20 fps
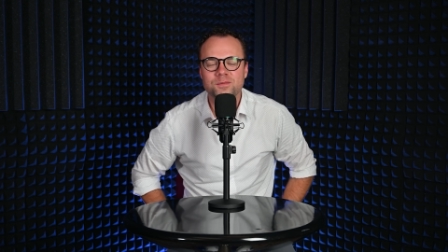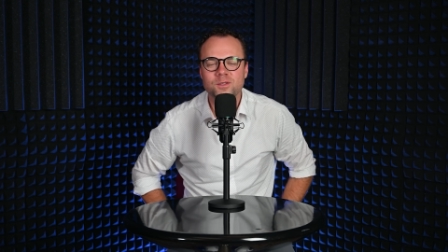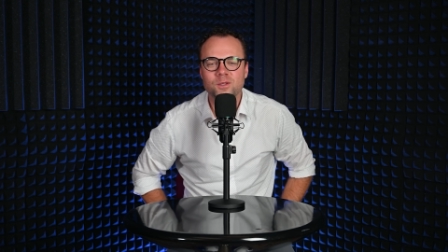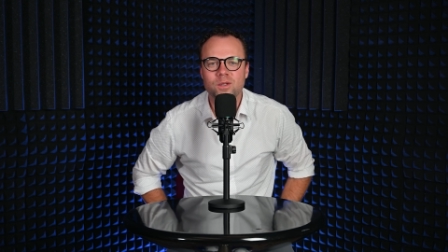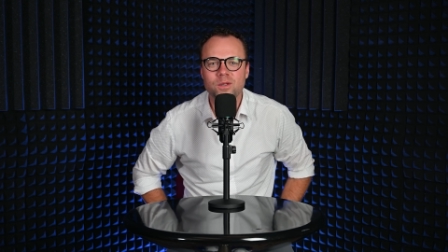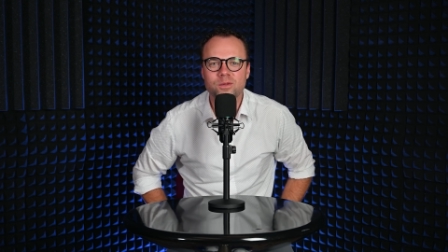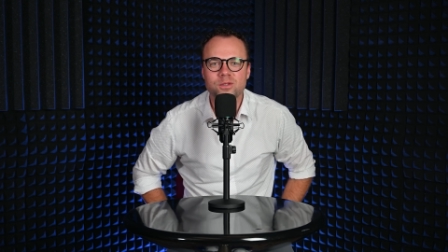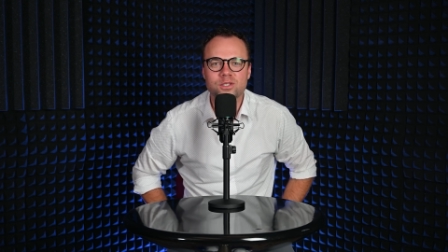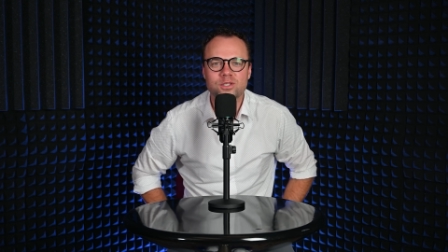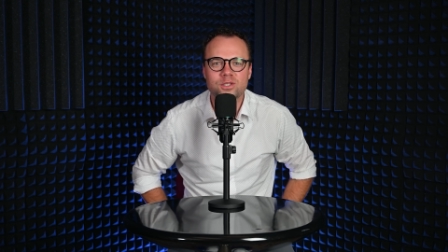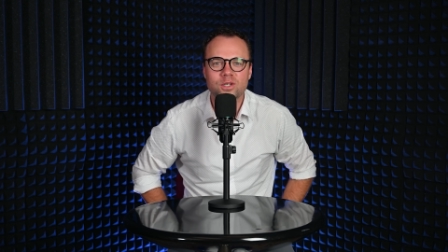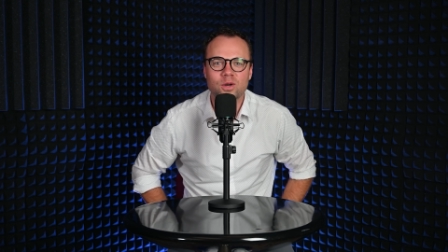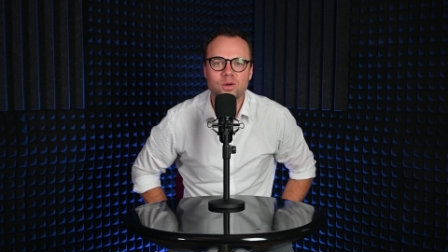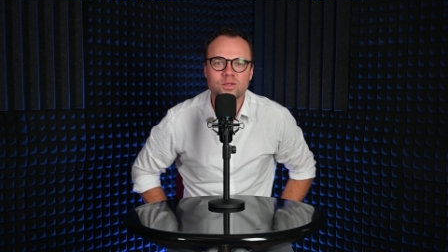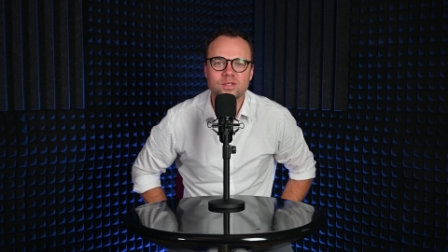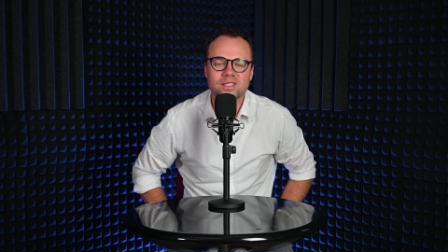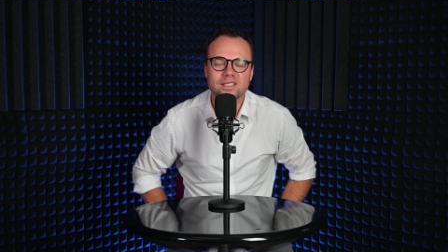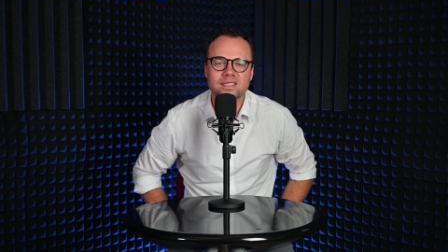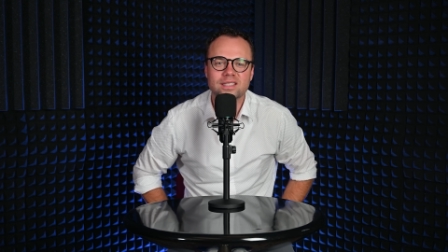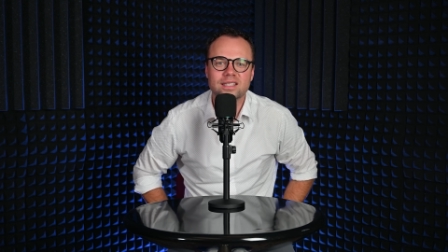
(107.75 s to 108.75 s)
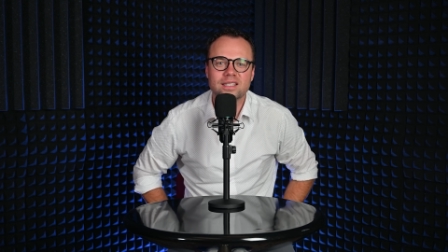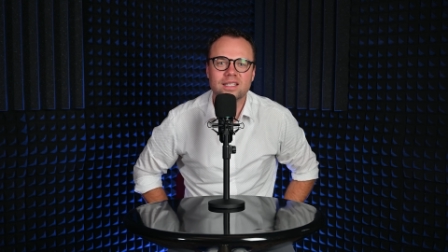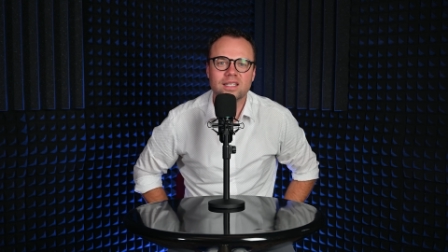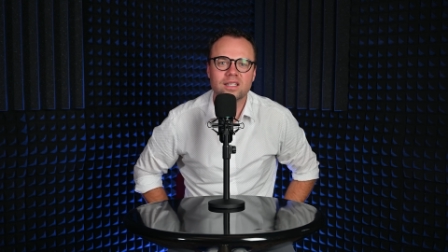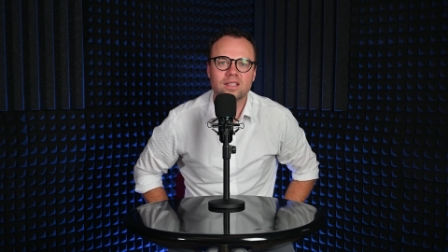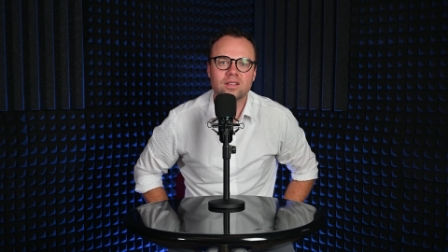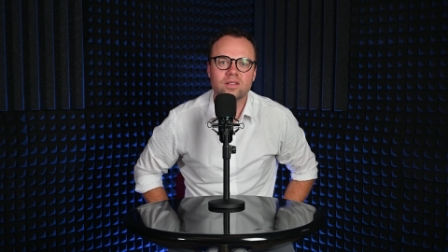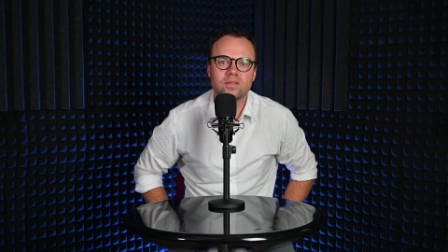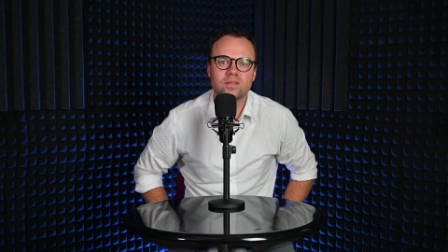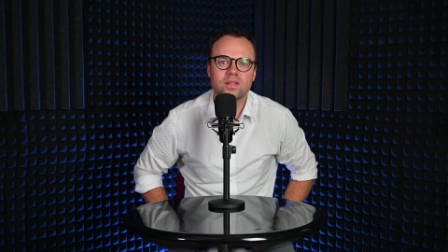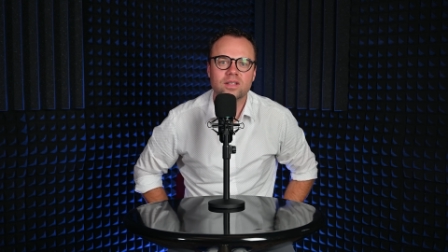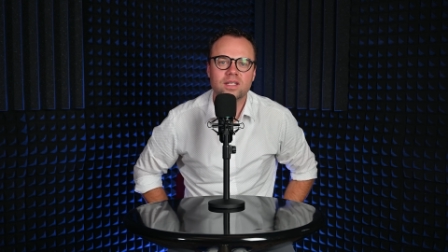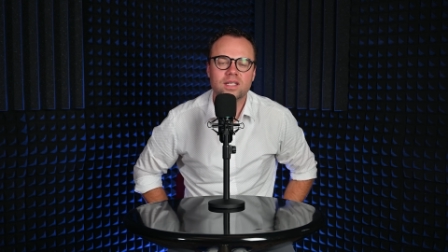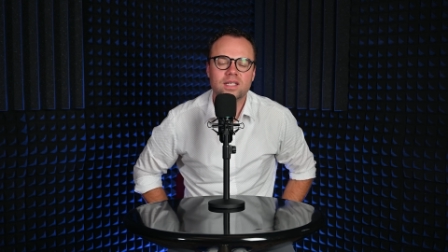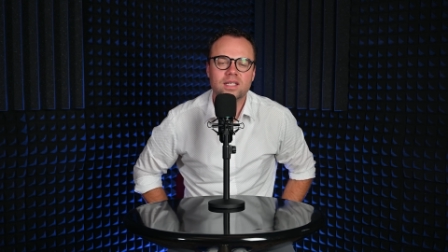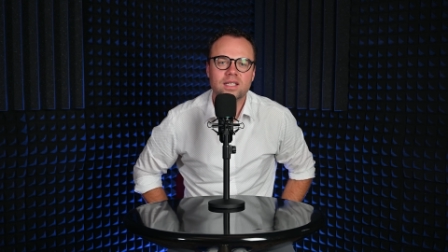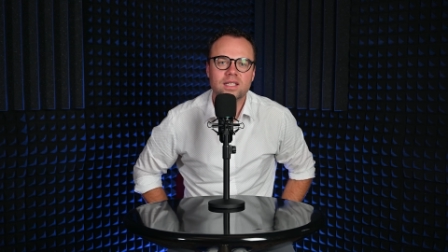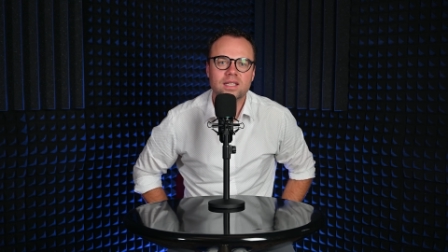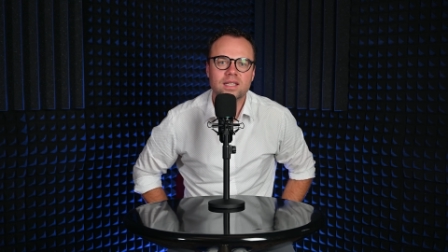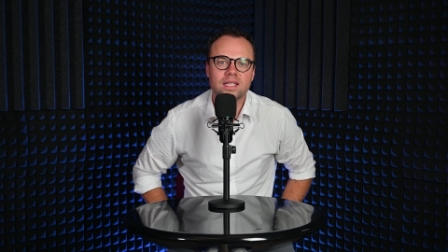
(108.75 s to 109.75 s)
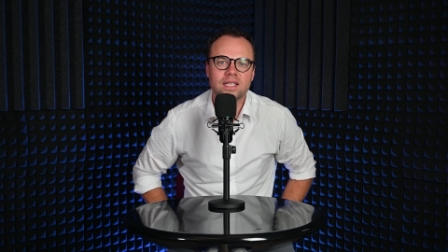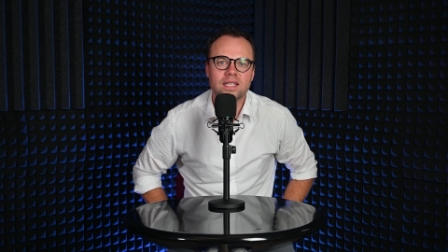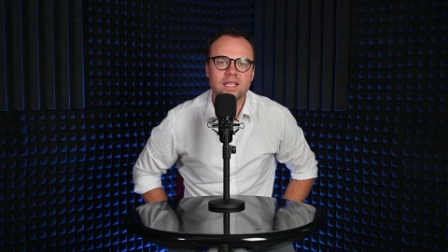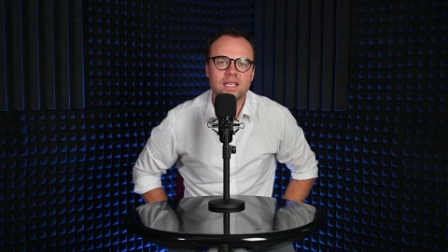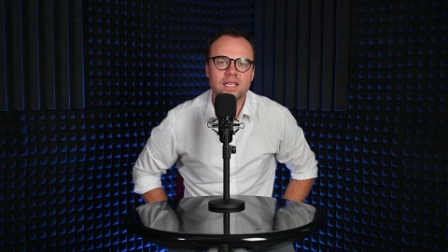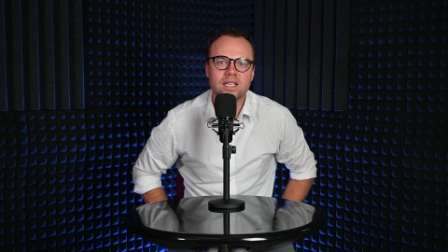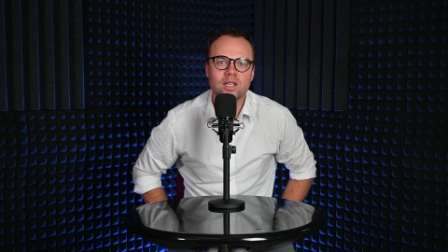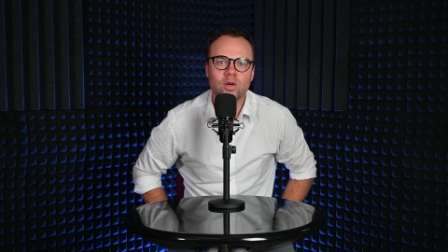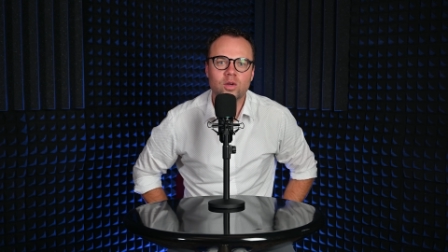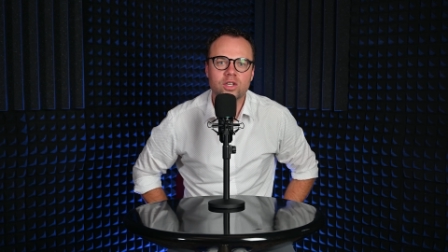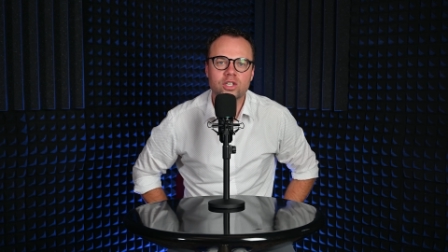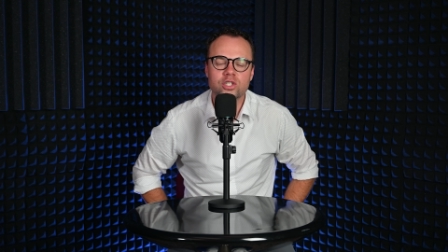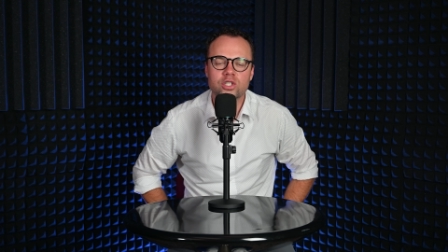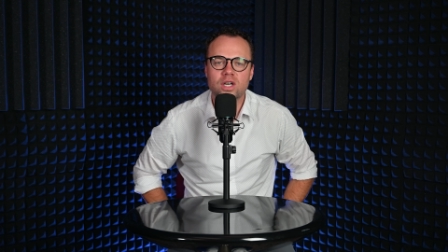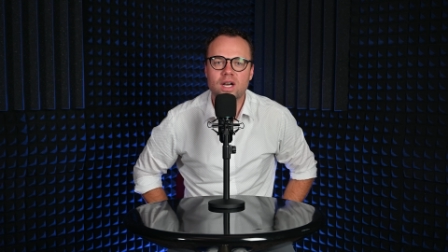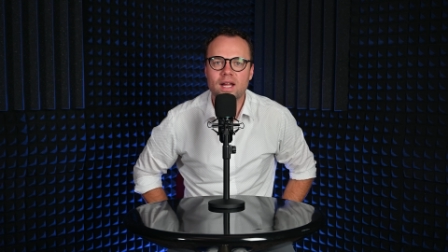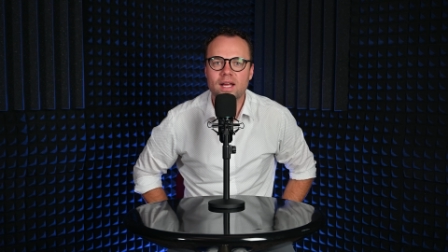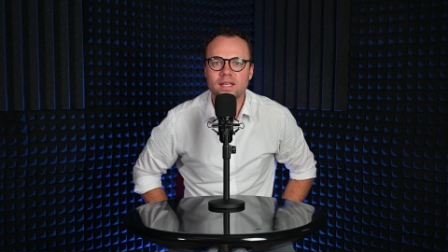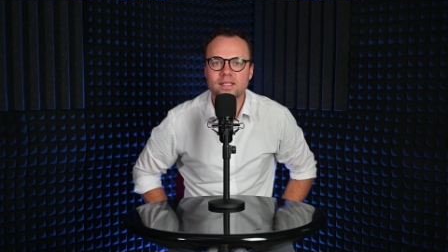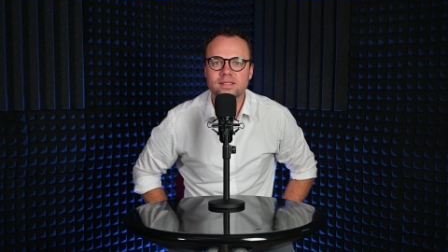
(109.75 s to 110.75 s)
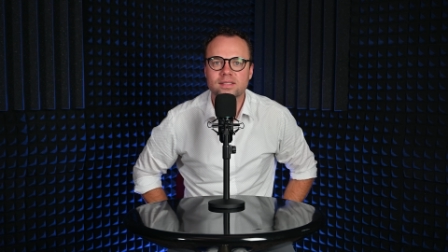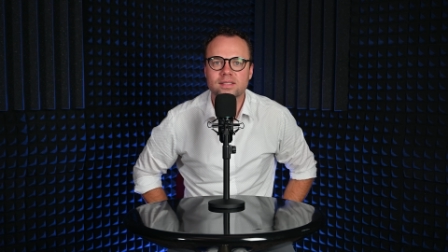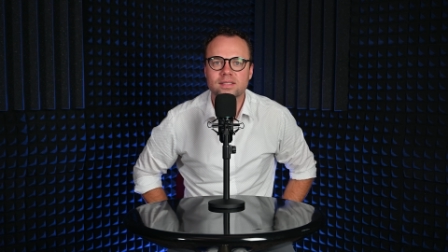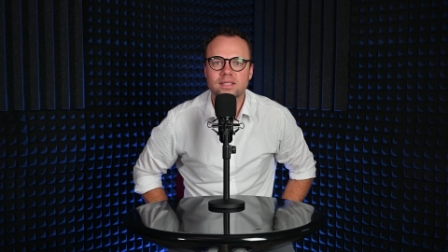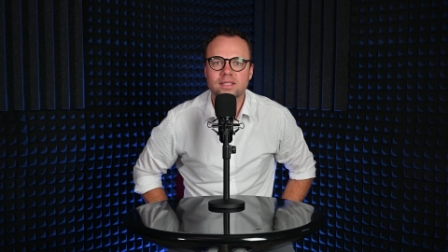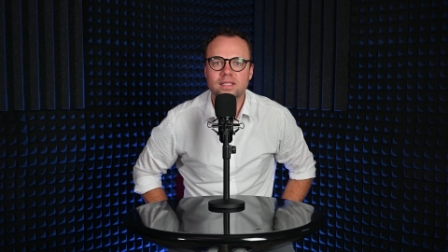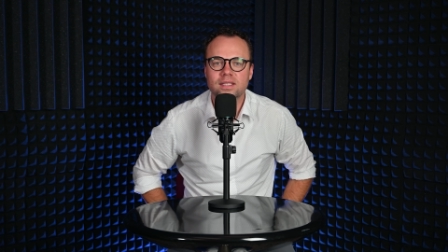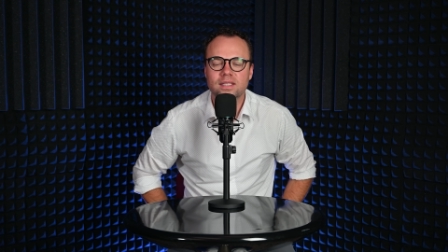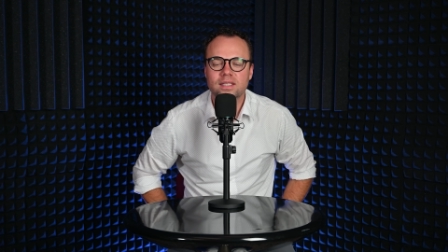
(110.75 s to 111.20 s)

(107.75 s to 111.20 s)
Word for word: So he was chosen to give the keynote address